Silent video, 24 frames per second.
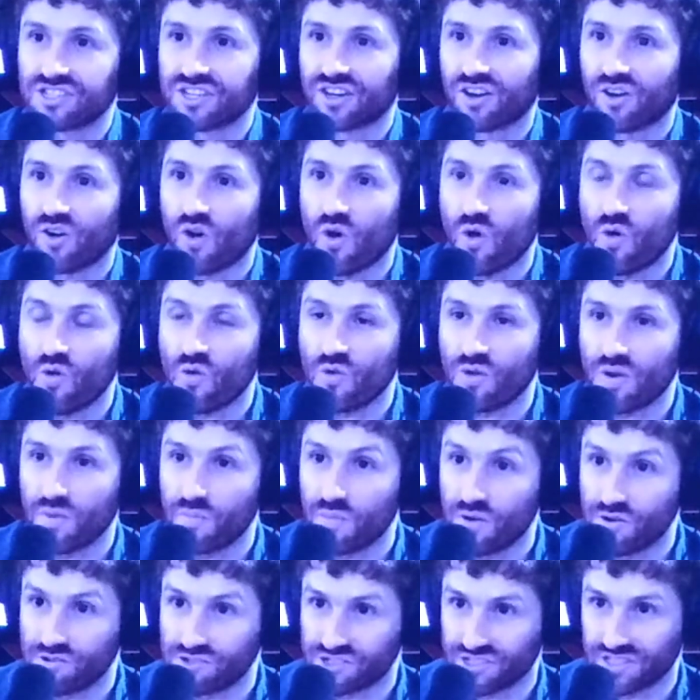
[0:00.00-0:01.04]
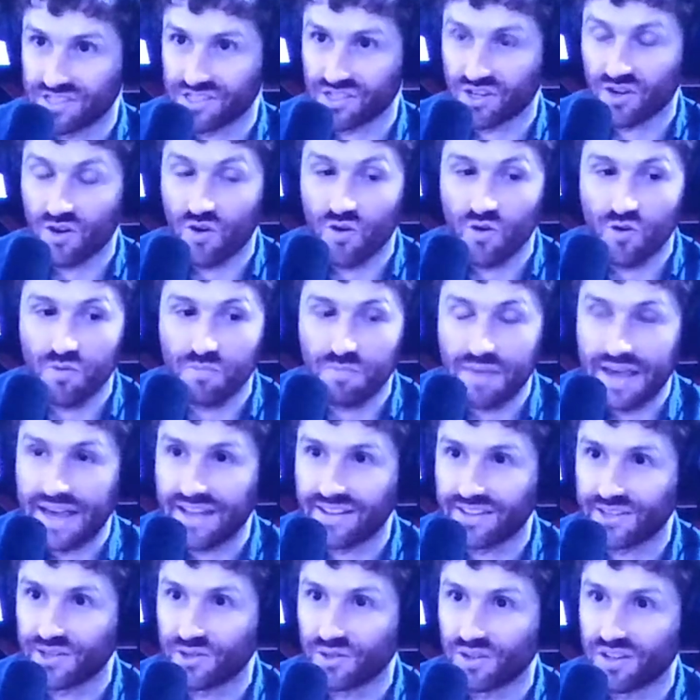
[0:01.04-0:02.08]
our own emotions, our own
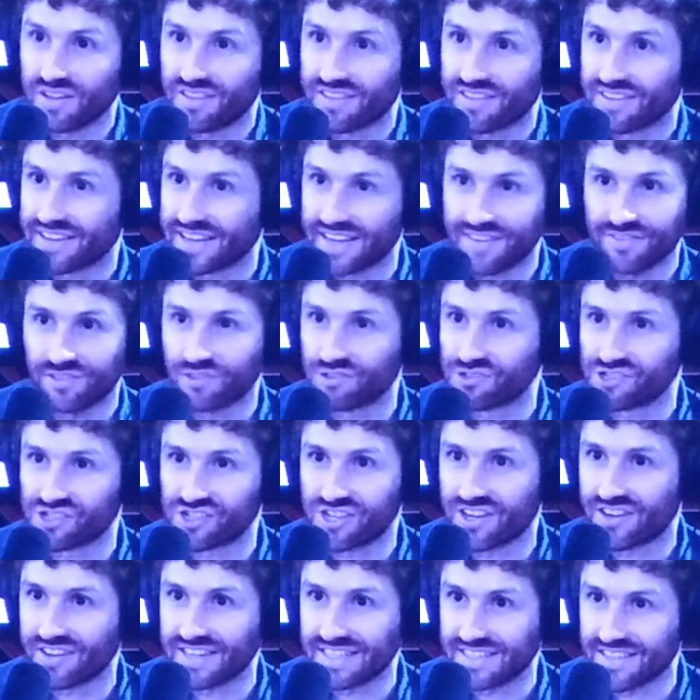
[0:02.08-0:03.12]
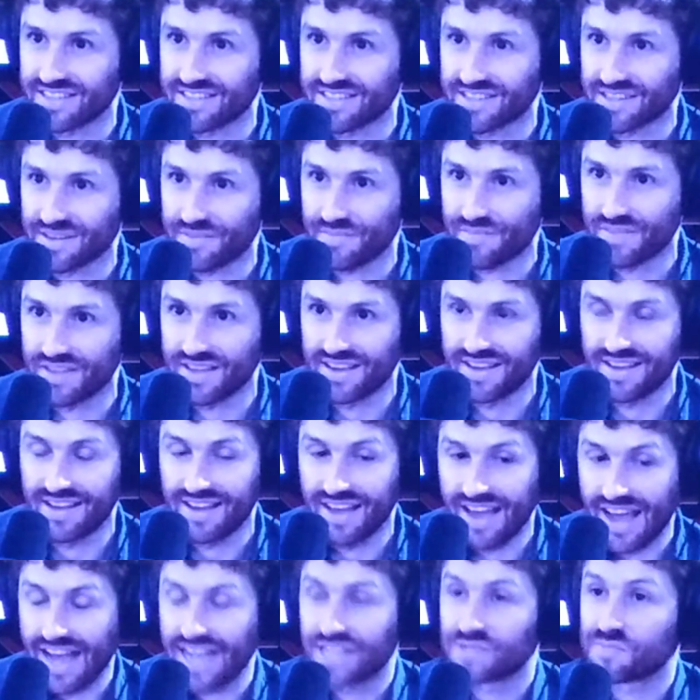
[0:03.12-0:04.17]
Paleolithic evolutionary system
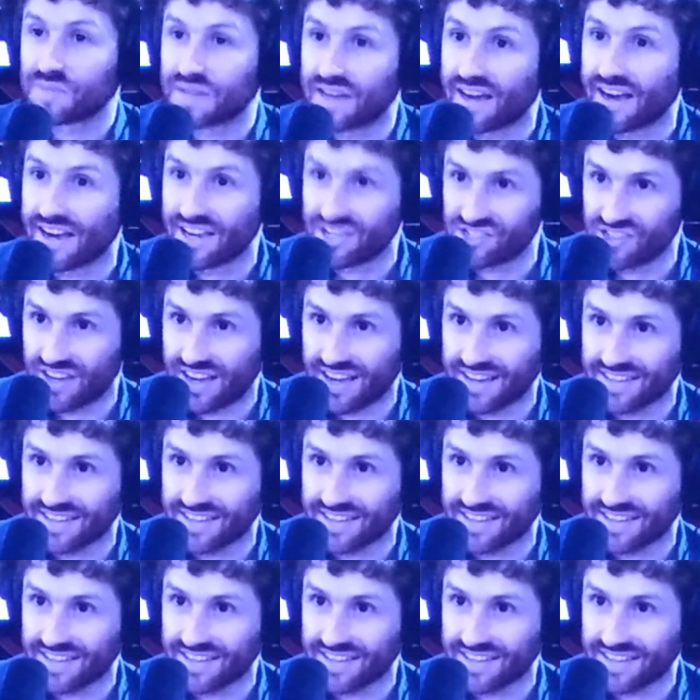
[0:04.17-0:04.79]
has been hijacked.